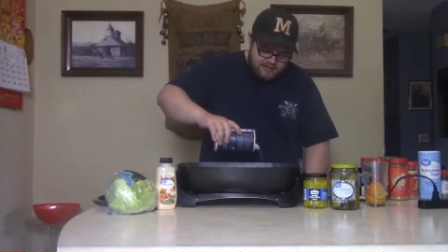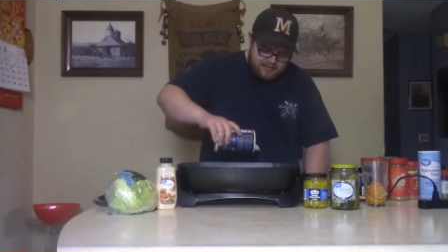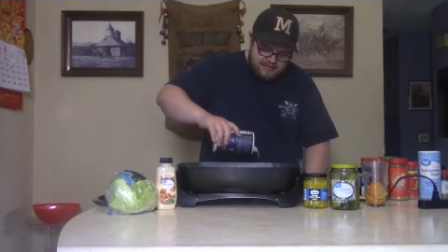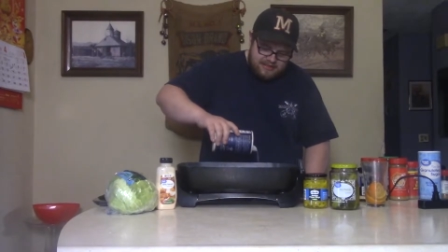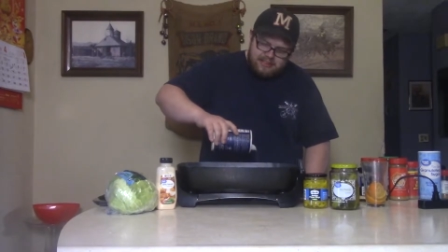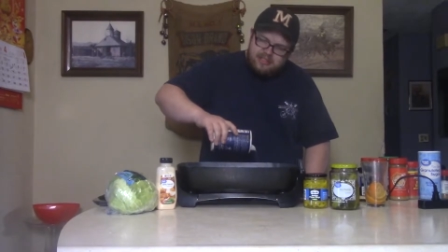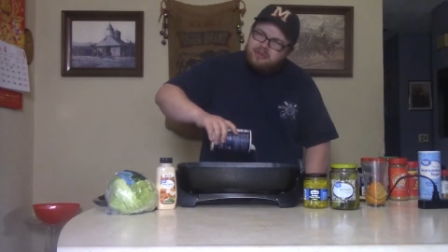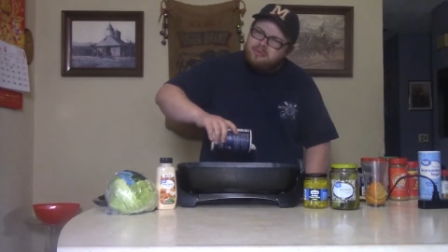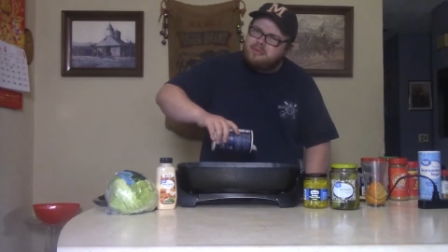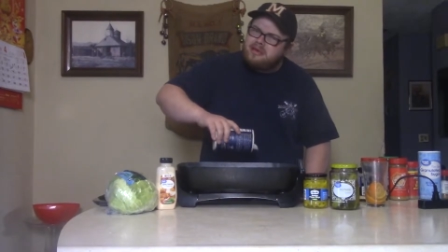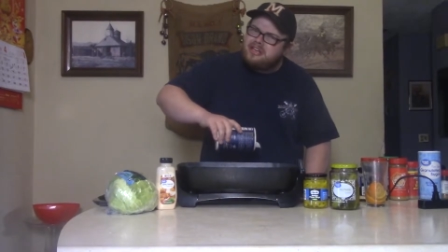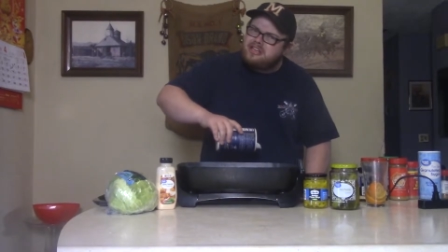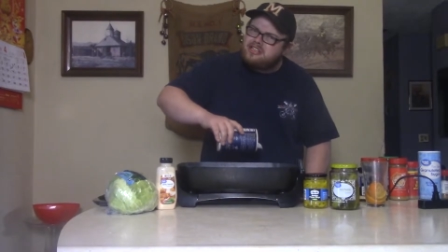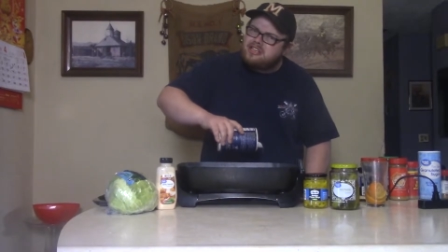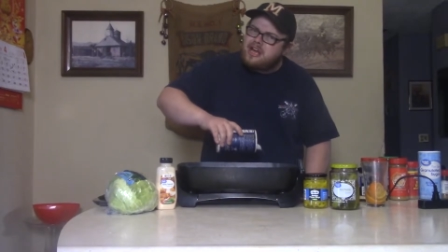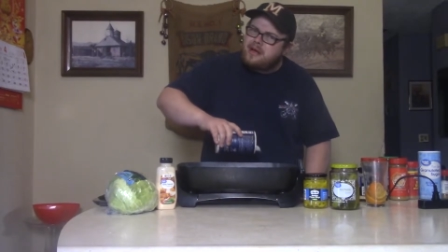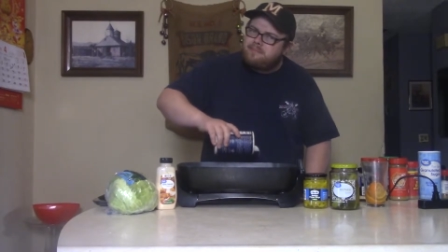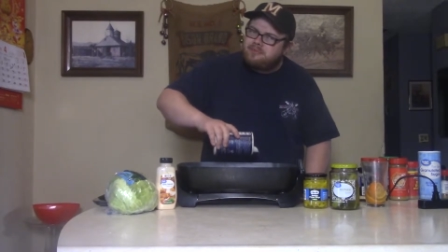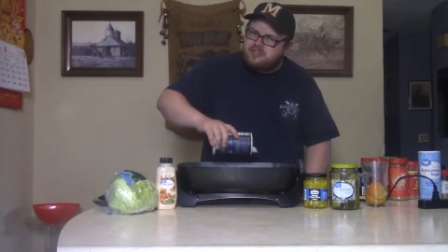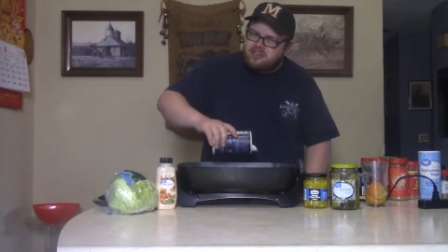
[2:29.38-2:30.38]
It's a little bitty
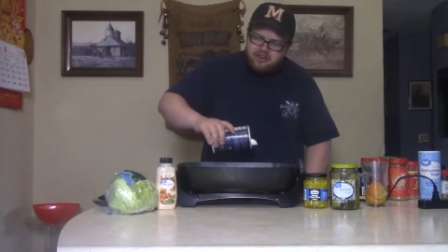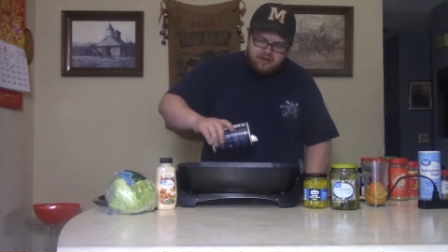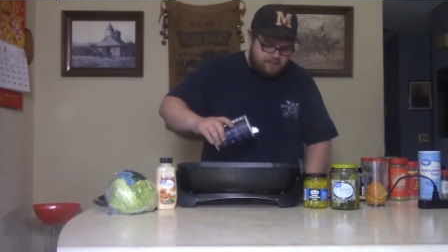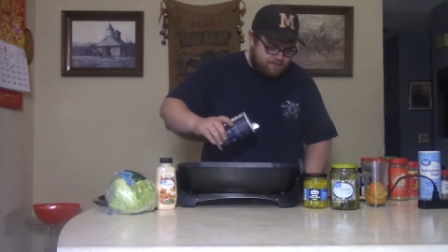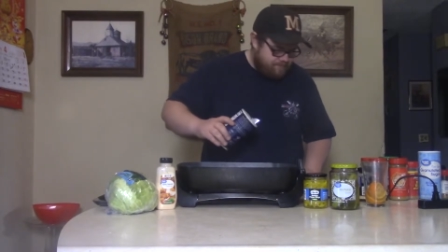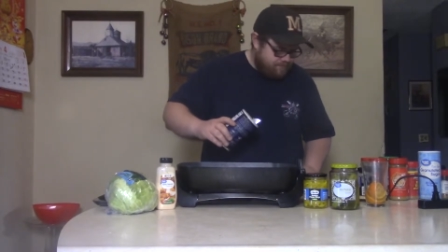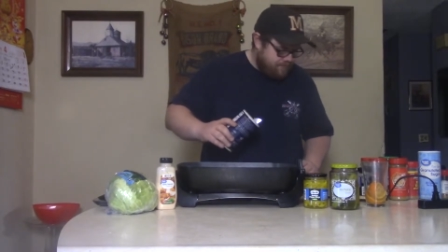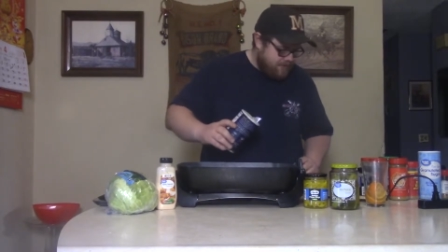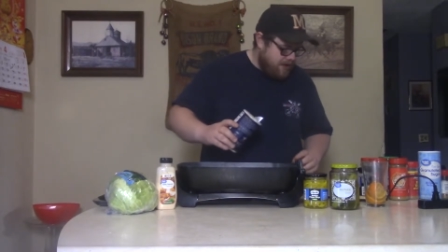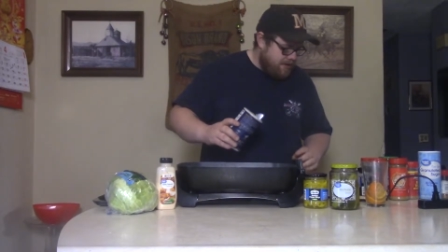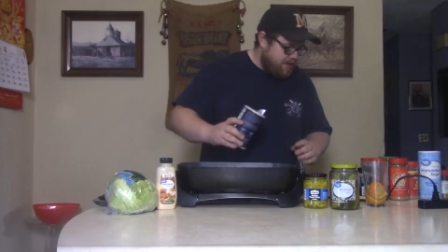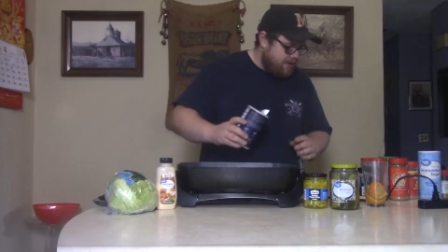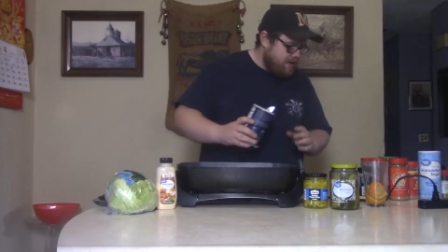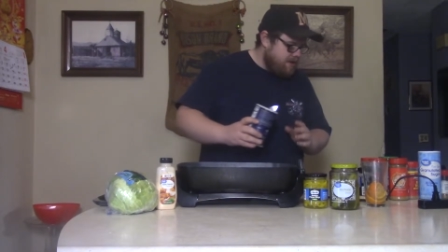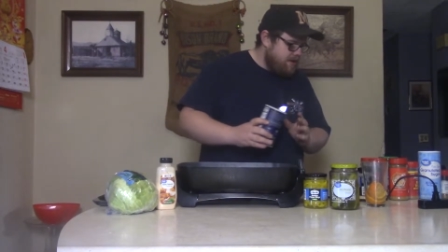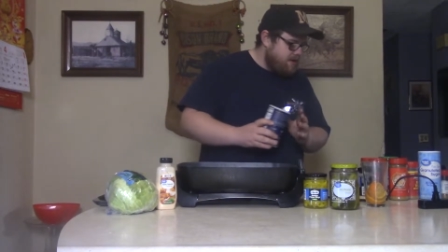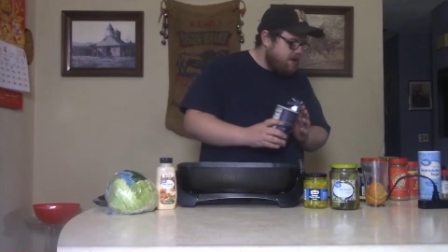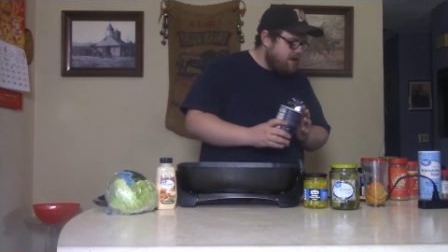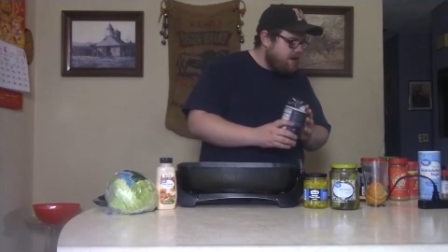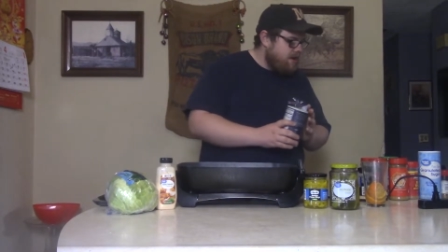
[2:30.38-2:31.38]
chop, sir.
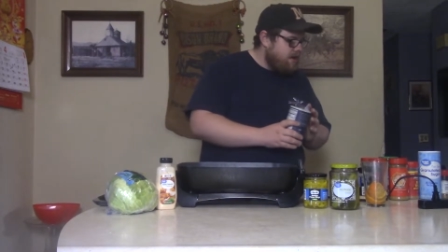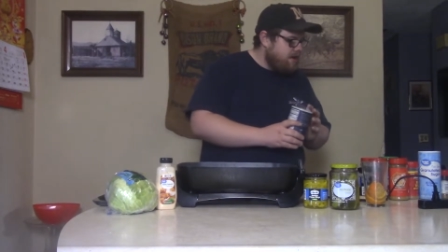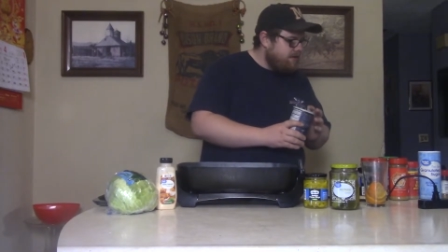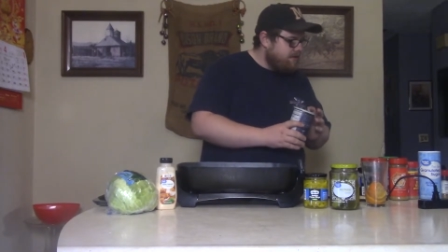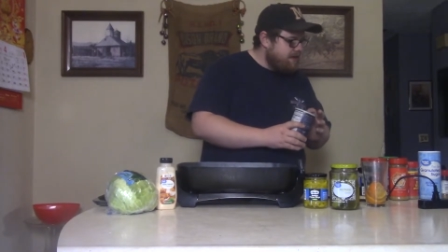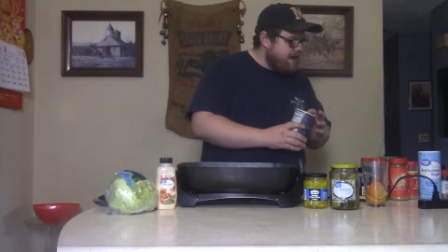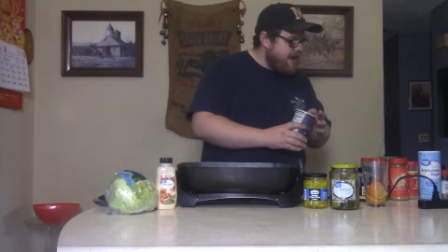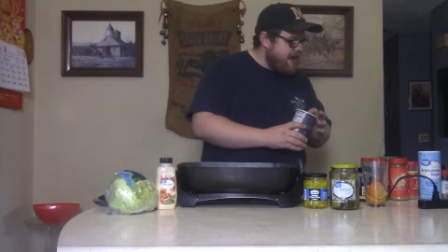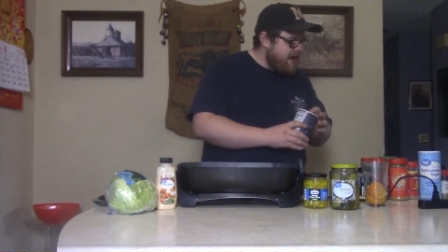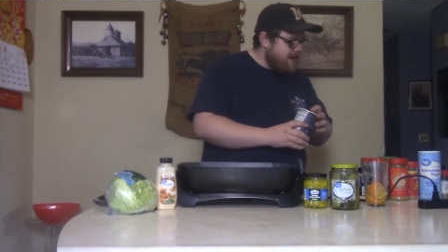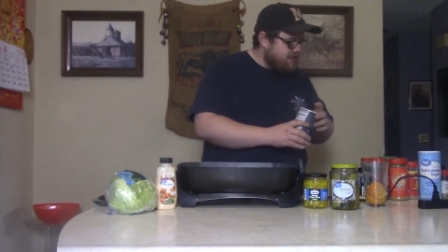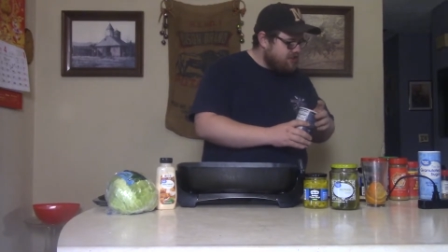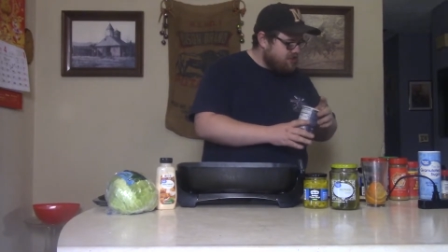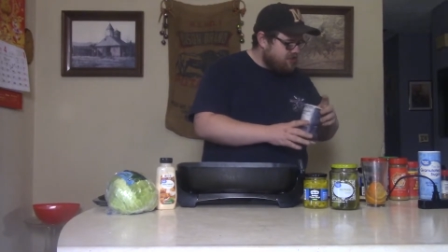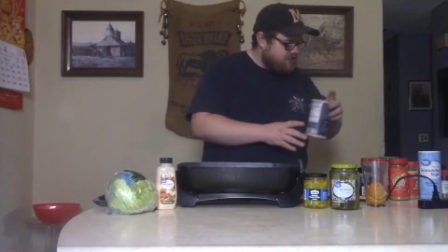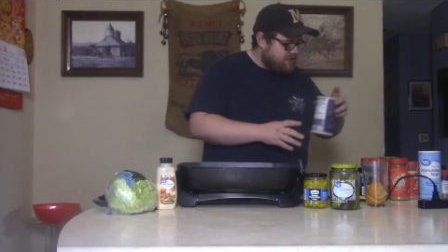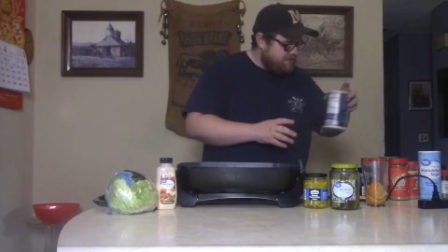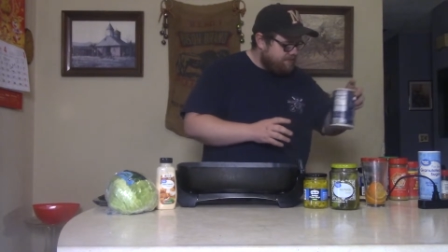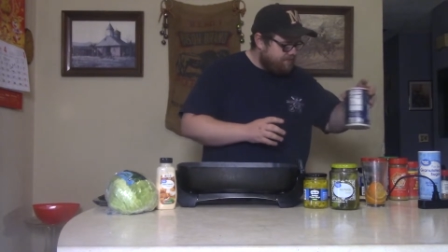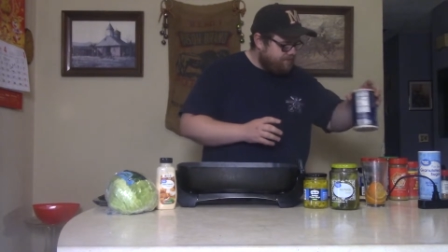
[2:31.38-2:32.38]

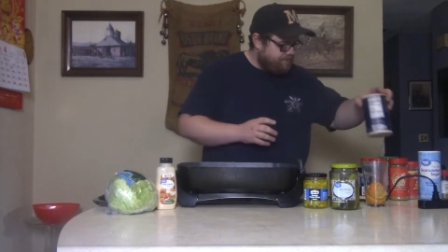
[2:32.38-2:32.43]
Next,